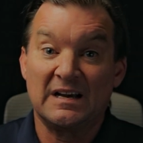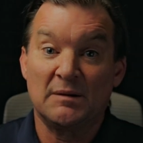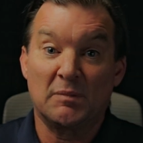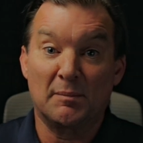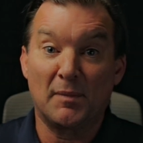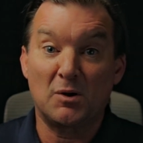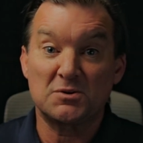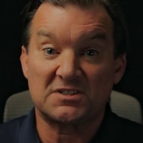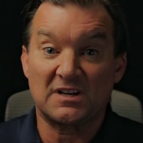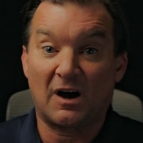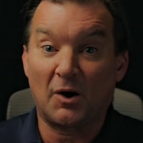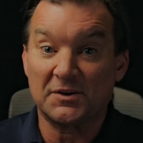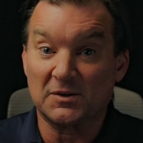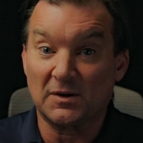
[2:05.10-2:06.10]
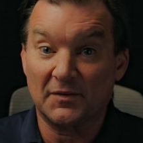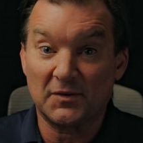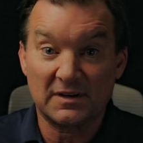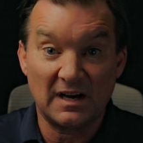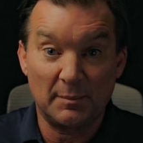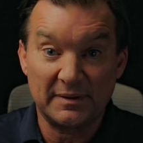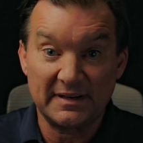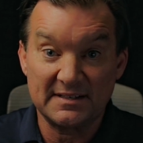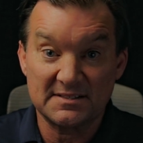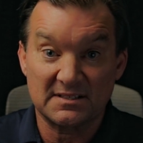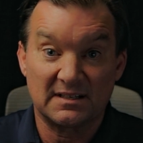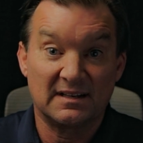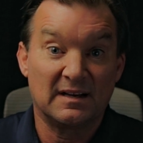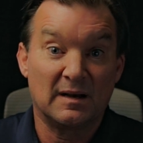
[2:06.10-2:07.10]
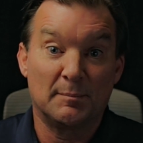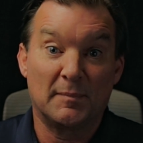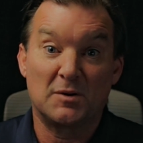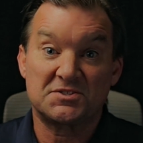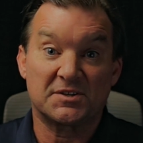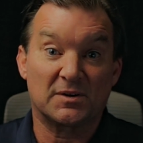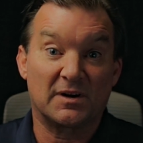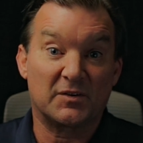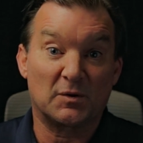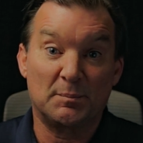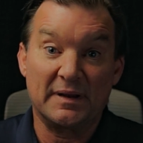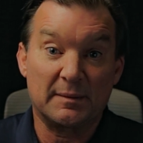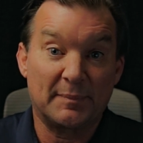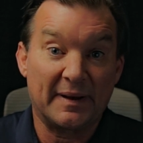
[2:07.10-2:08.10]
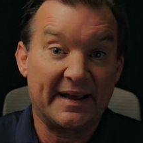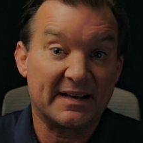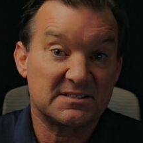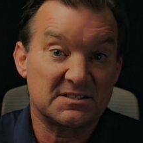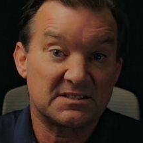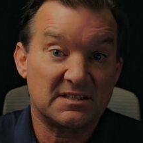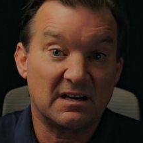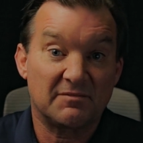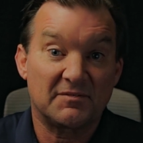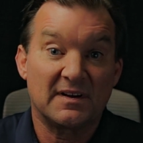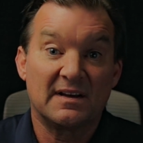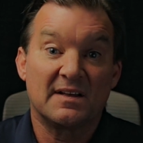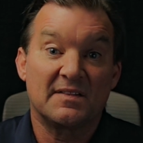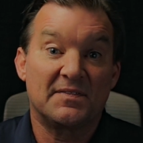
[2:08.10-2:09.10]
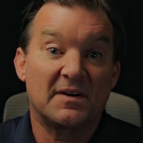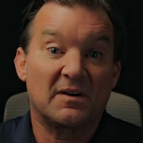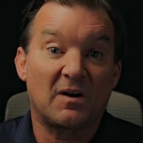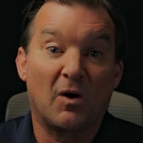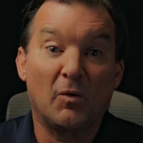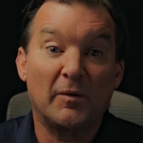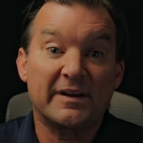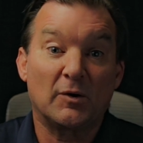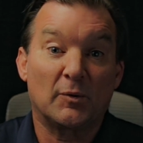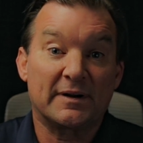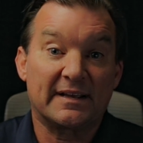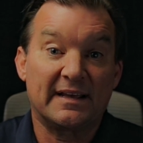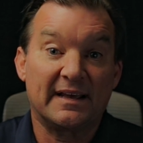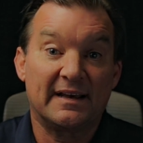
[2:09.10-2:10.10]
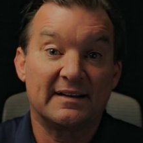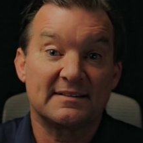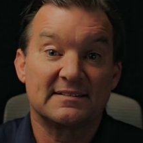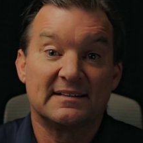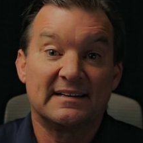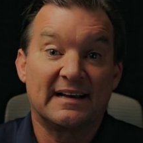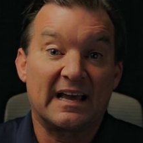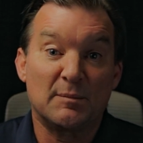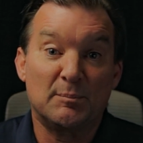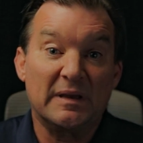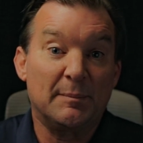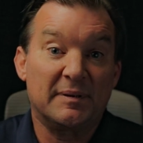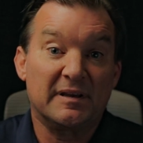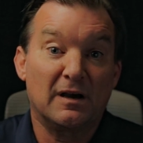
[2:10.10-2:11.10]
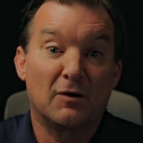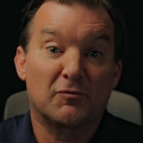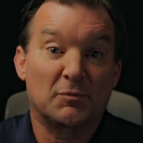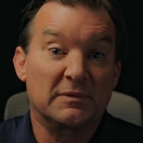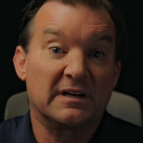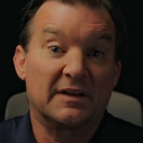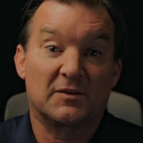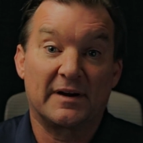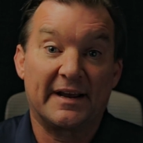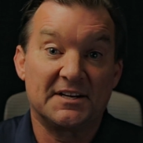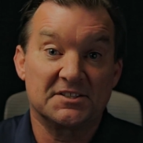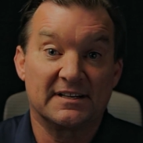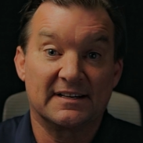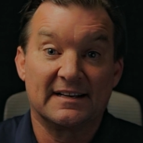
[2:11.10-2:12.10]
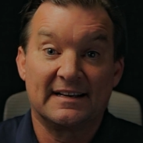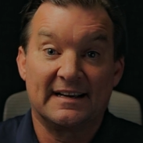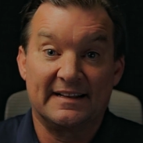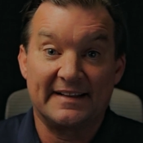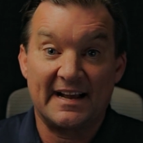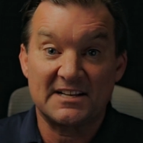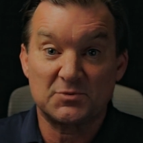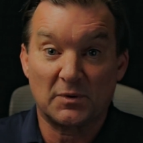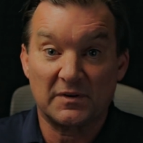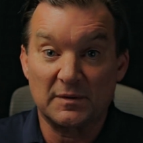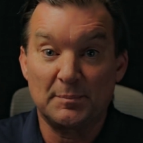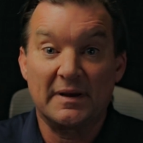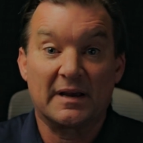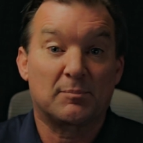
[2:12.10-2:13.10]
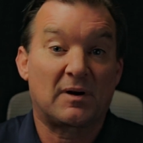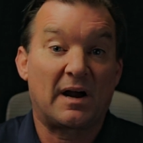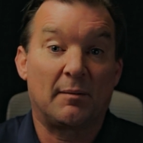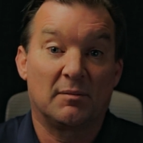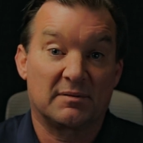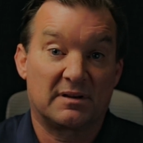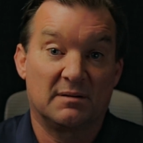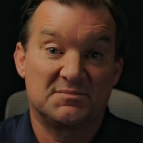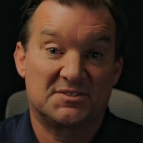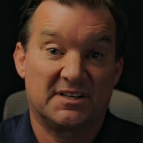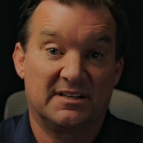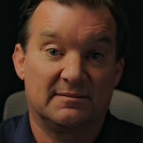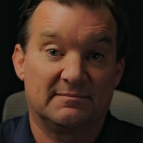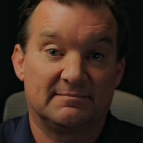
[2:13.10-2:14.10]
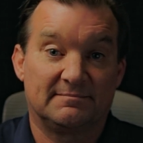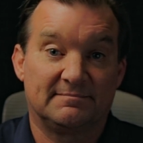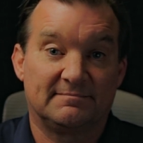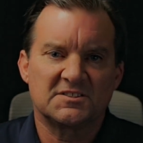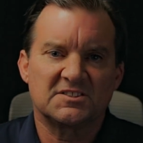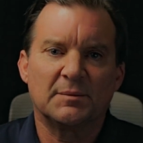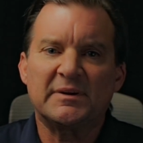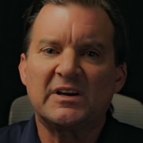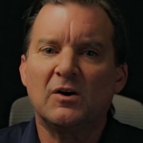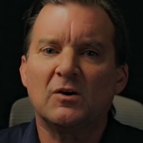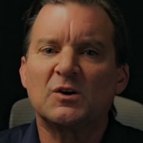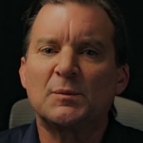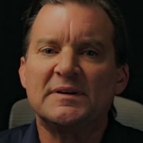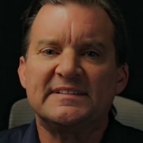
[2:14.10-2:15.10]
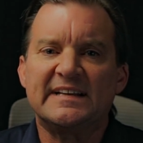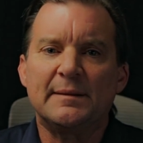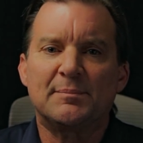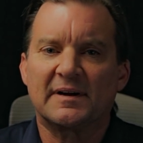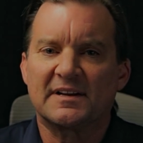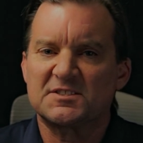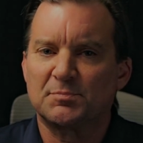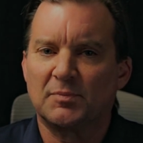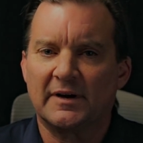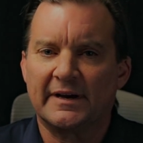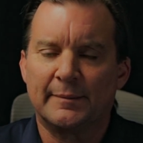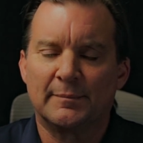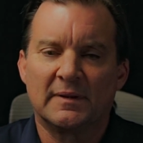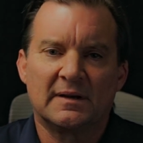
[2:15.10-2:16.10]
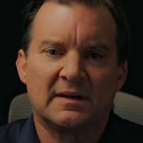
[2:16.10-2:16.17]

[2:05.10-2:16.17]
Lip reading: But most all your other companies, most of your other big banks and stuff, they're only going to get a BPO from another agent. And that's where the big problem comes in. So let me go a little bit deeper and explain.